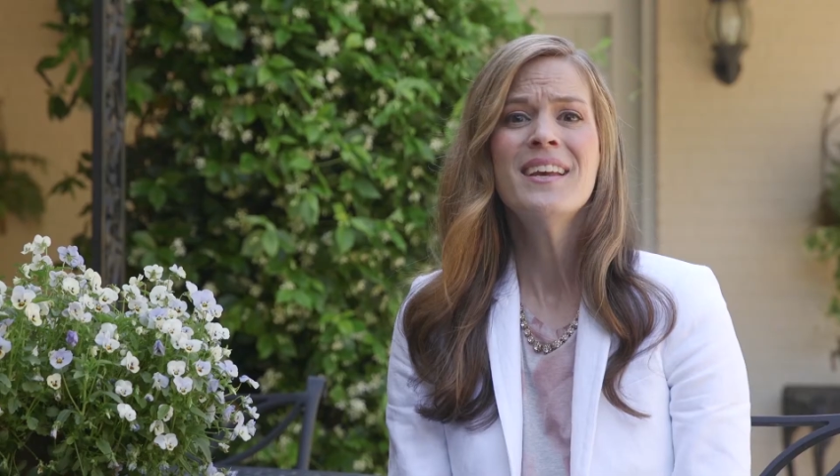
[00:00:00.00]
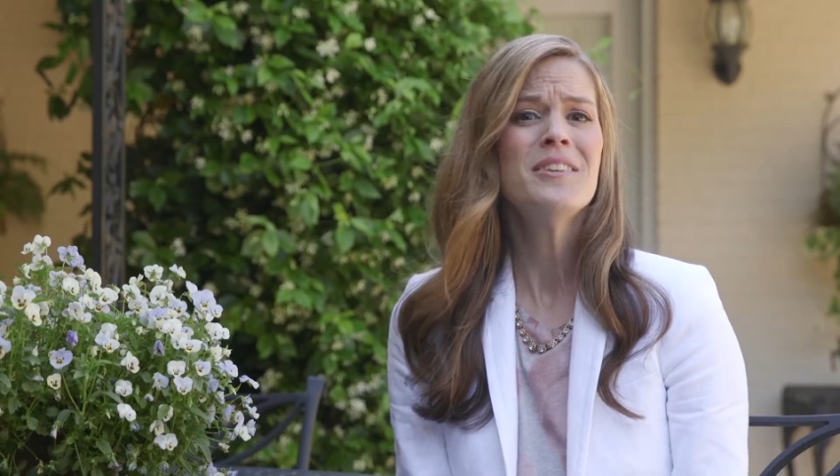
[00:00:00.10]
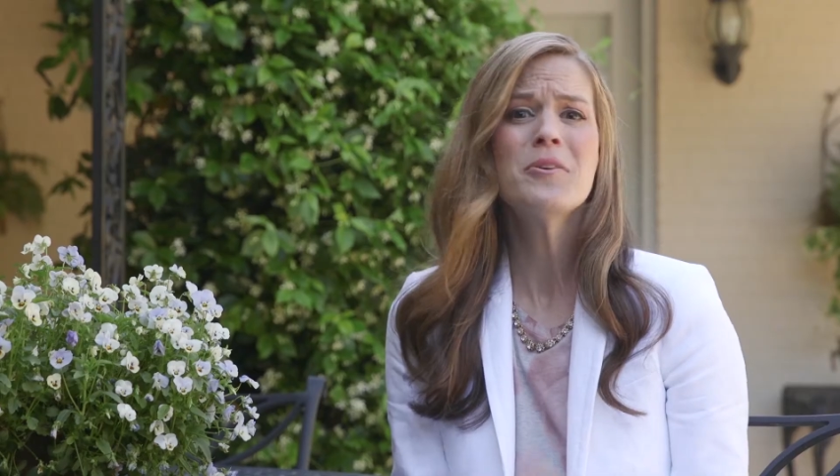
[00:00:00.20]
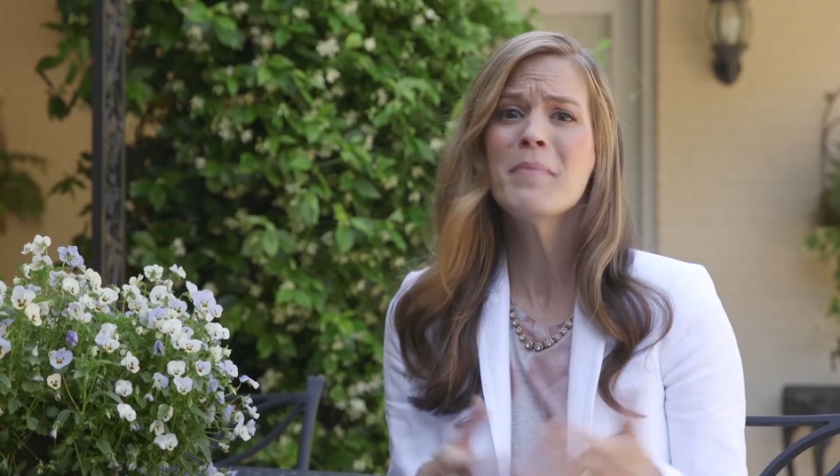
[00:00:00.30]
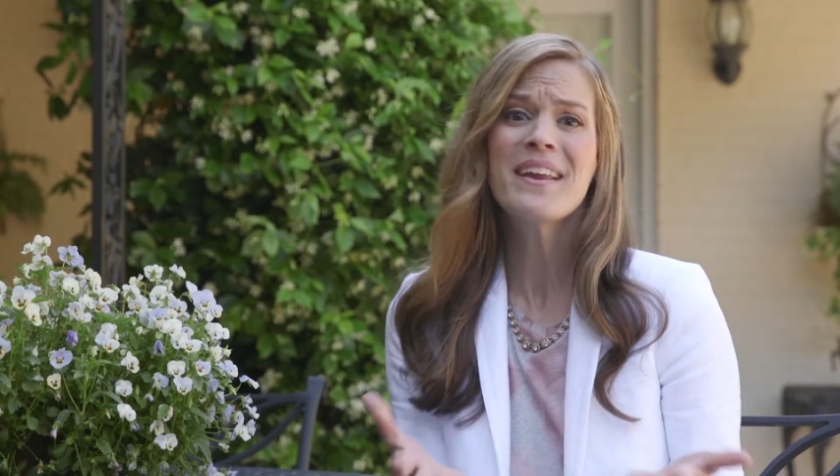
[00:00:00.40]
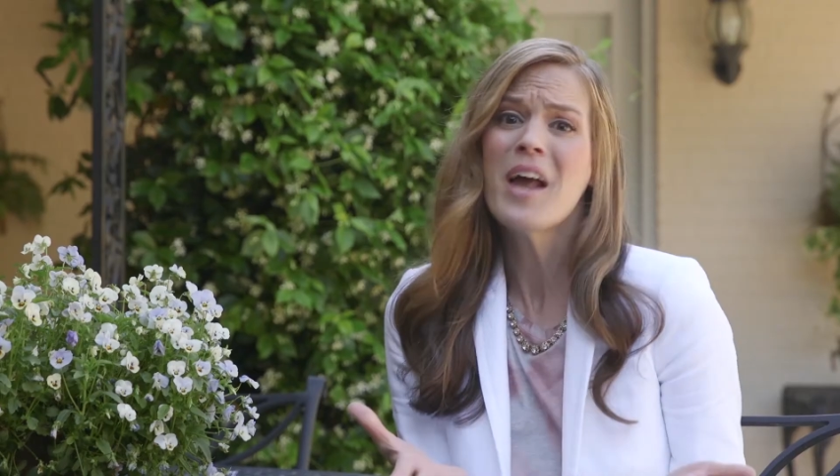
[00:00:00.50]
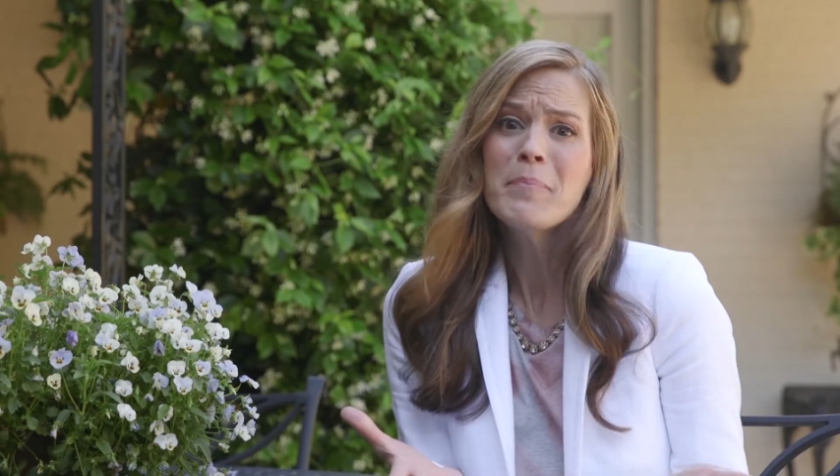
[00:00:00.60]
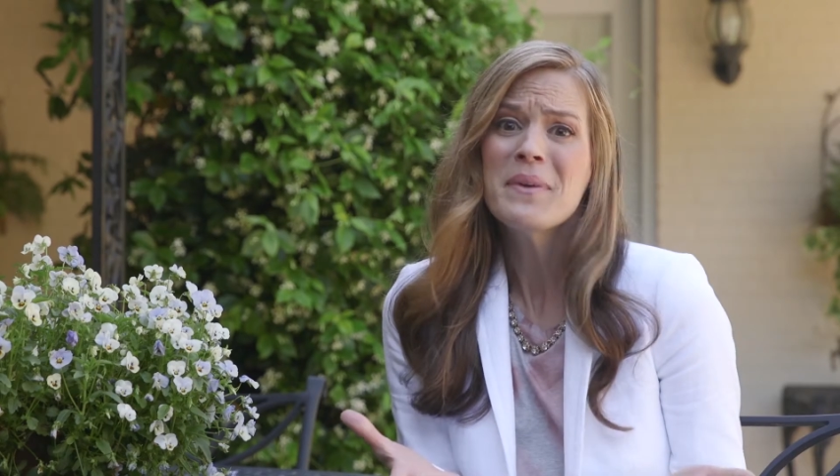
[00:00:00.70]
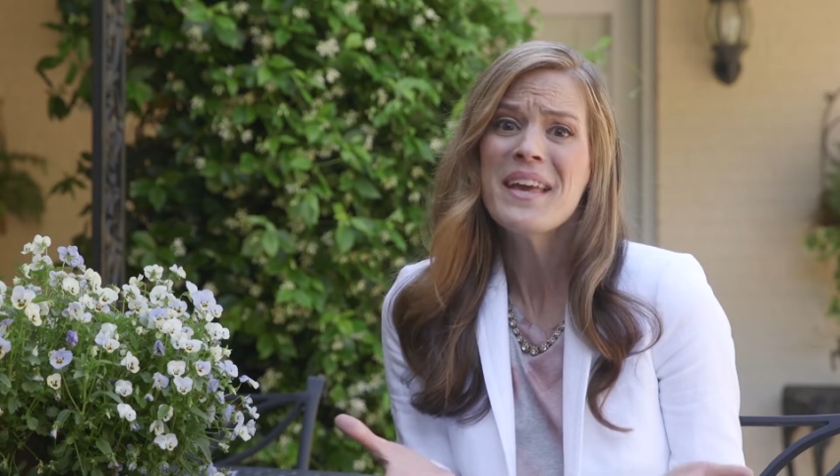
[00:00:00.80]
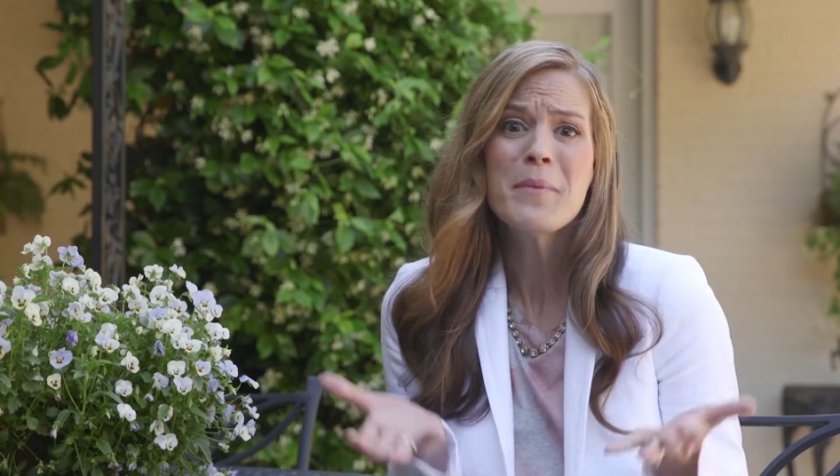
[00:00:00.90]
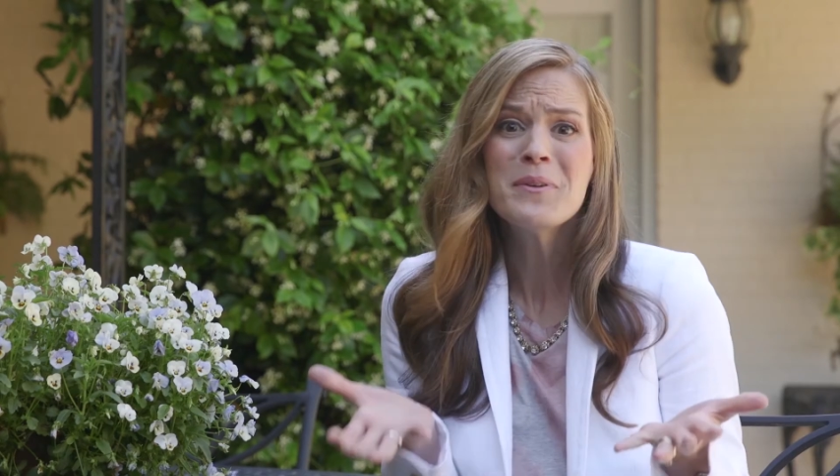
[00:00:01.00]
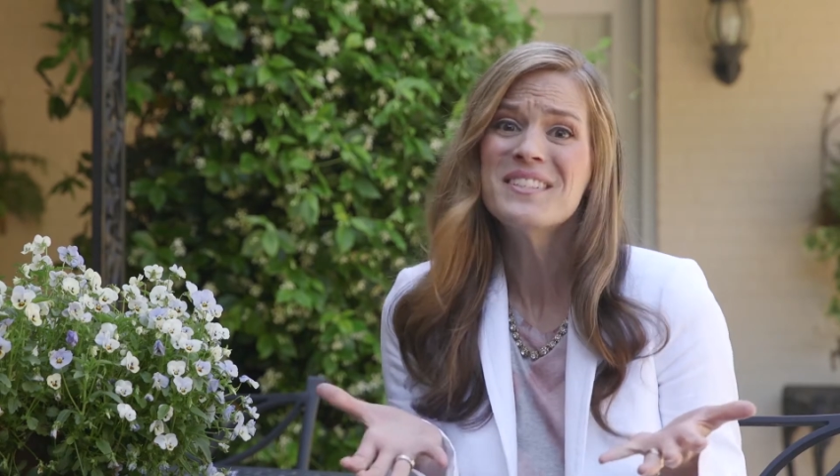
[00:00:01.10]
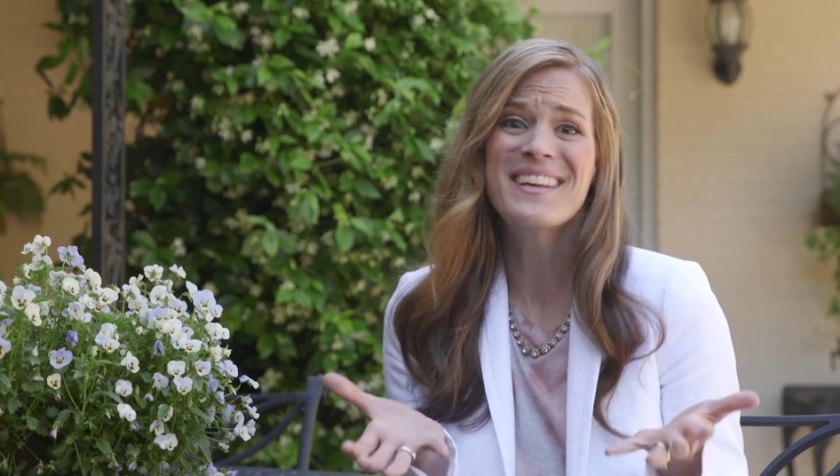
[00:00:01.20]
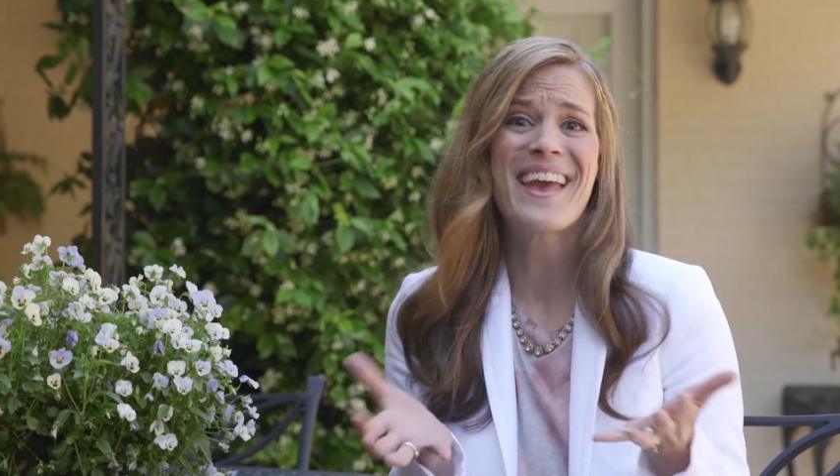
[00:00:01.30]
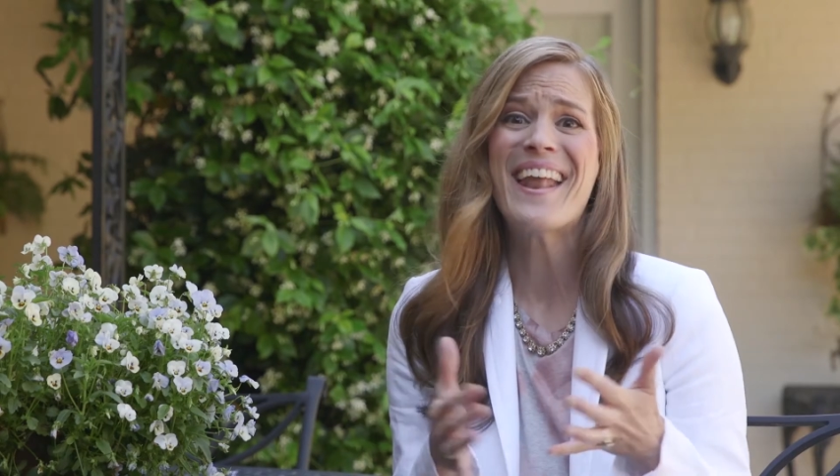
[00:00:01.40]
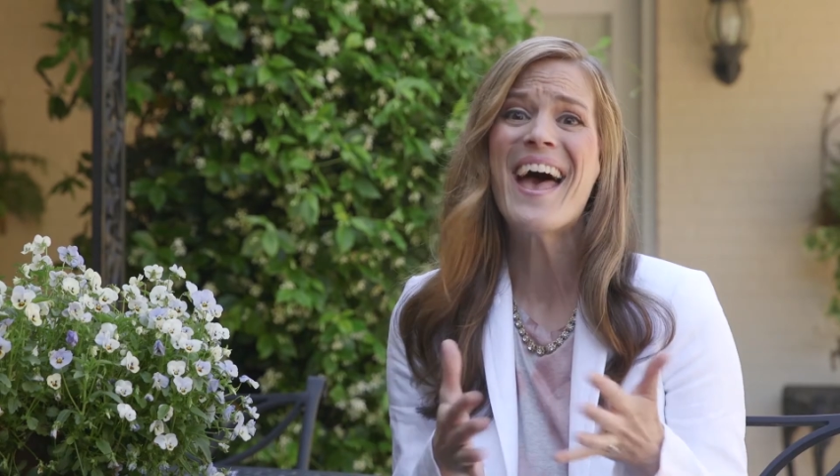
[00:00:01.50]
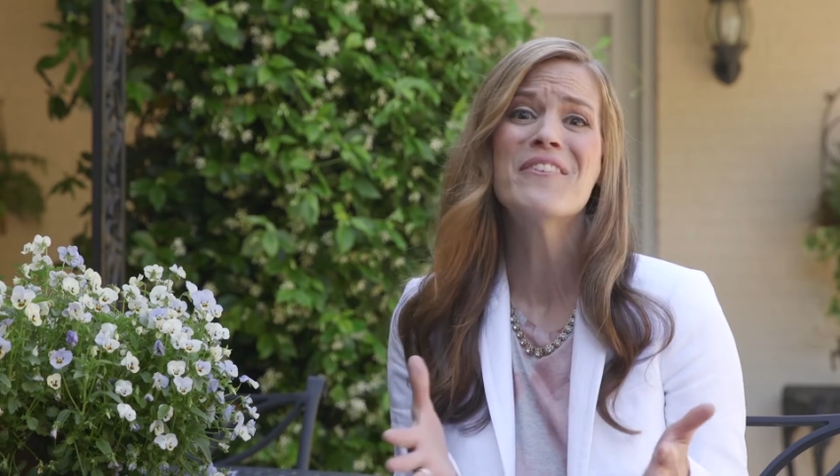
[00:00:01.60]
You may not be able to get